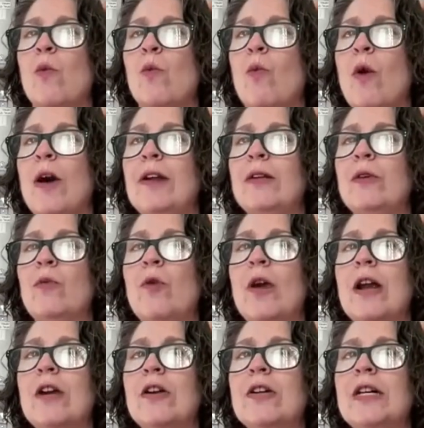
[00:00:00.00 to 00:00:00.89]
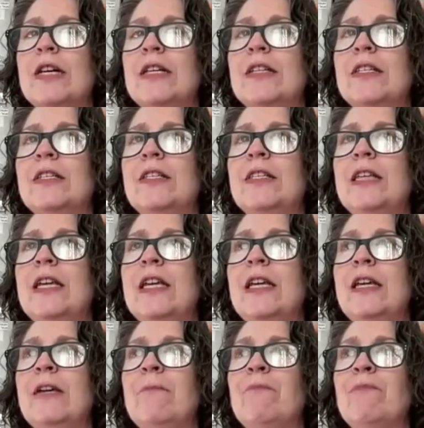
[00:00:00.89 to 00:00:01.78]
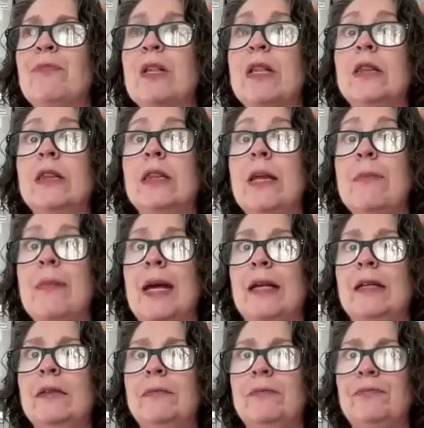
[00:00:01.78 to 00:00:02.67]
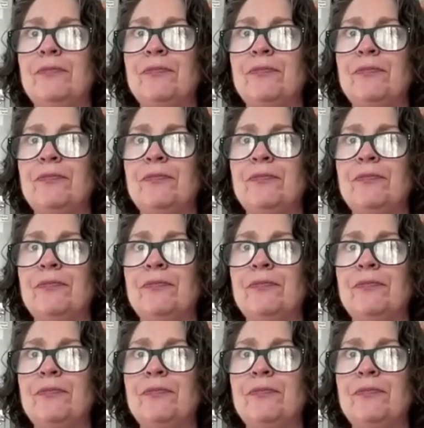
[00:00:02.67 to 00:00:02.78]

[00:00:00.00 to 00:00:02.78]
Where is the limit